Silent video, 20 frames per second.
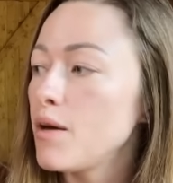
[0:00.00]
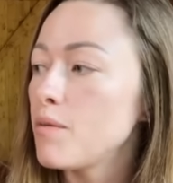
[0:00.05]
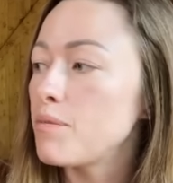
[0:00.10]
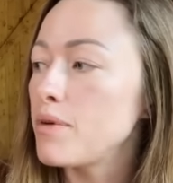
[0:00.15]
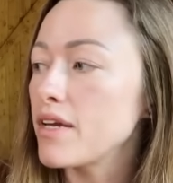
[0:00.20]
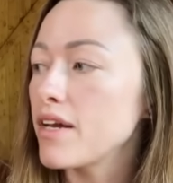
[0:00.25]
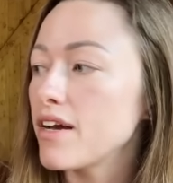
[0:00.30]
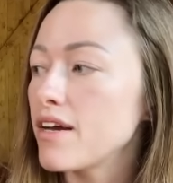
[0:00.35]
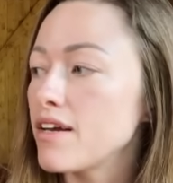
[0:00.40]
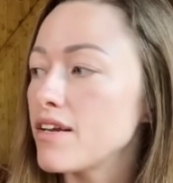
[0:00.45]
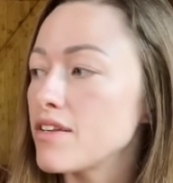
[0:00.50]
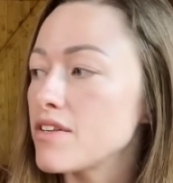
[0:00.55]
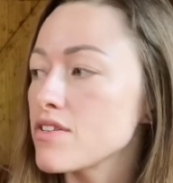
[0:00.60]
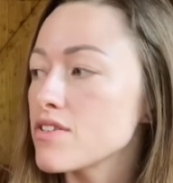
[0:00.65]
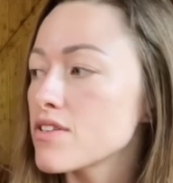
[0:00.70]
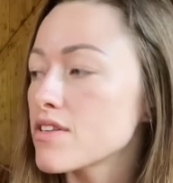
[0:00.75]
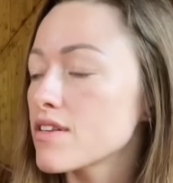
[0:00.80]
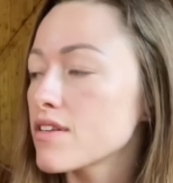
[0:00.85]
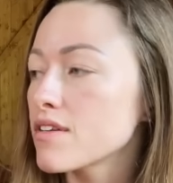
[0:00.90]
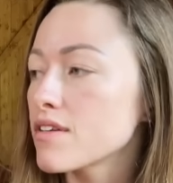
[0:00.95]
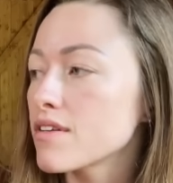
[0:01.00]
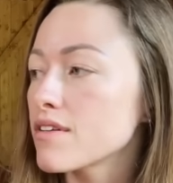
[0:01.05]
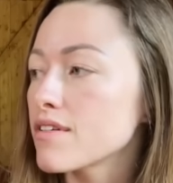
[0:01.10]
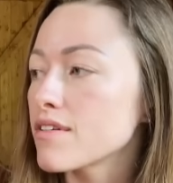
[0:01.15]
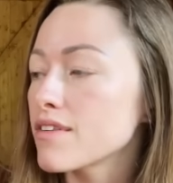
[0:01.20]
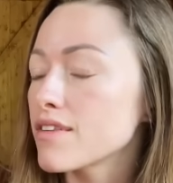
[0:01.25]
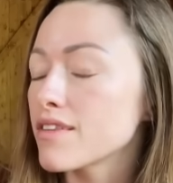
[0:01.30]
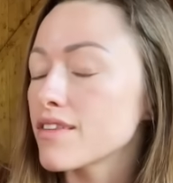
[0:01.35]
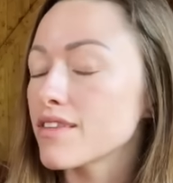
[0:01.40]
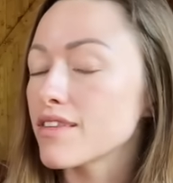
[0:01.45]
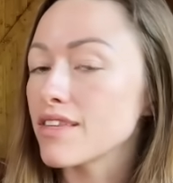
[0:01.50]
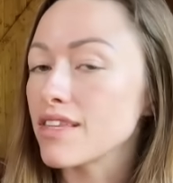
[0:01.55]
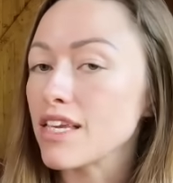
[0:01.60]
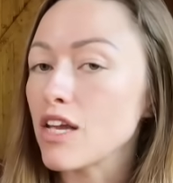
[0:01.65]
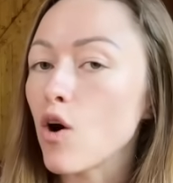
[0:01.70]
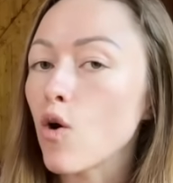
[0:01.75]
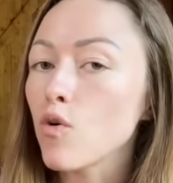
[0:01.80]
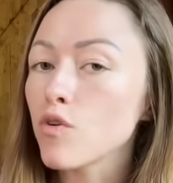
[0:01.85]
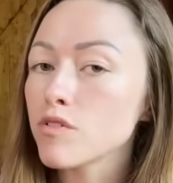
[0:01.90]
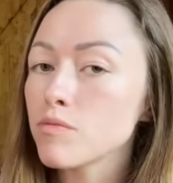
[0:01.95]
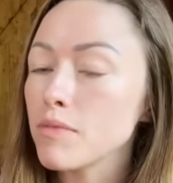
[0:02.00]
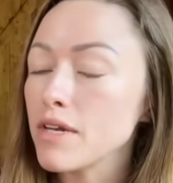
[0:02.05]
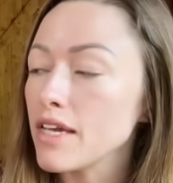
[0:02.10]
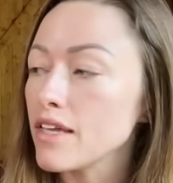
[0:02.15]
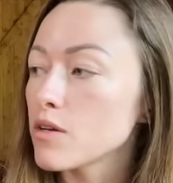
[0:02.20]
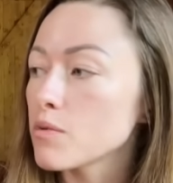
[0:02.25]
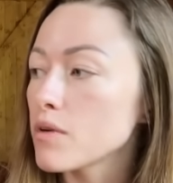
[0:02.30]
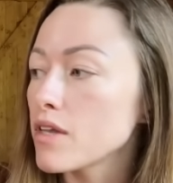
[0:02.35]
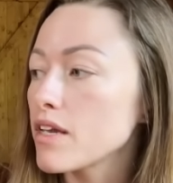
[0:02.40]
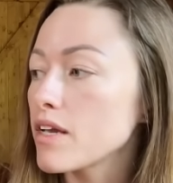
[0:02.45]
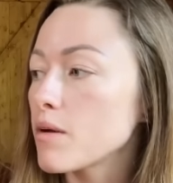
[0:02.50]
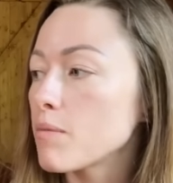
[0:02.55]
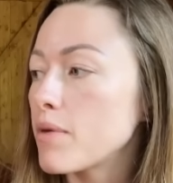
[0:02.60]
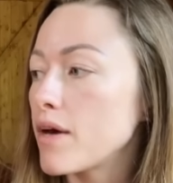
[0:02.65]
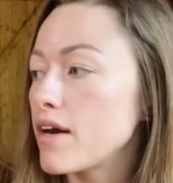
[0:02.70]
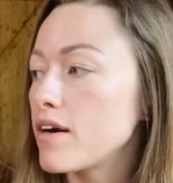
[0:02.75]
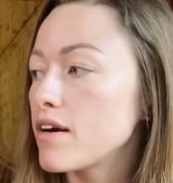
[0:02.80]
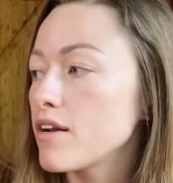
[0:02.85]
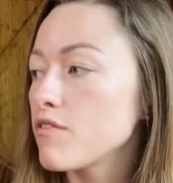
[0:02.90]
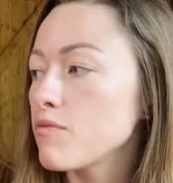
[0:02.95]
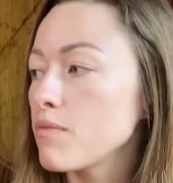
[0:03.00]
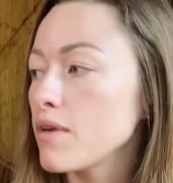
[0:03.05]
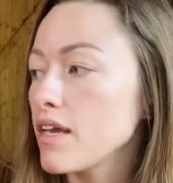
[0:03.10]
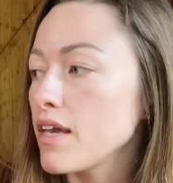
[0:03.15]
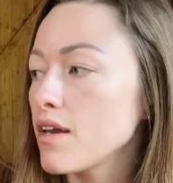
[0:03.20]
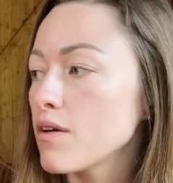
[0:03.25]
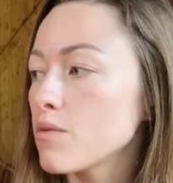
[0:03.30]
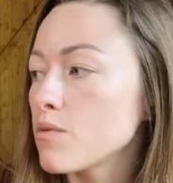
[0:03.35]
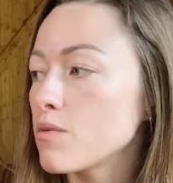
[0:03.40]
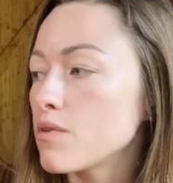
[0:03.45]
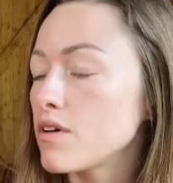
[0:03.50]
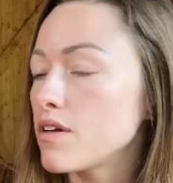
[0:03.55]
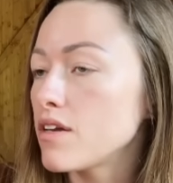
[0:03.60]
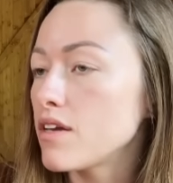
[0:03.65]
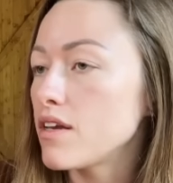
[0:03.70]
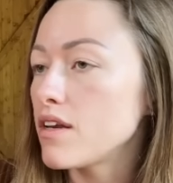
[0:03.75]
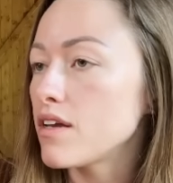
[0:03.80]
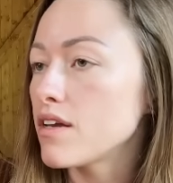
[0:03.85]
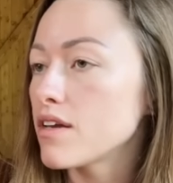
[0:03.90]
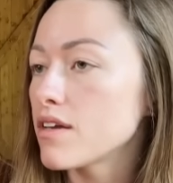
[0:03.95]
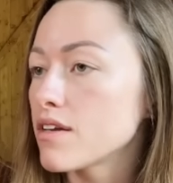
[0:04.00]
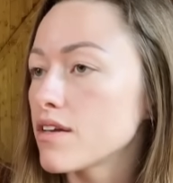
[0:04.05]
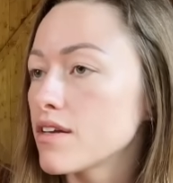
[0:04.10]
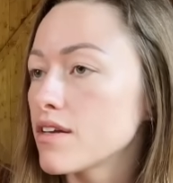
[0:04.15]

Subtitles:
because the old me, the really competitive me, would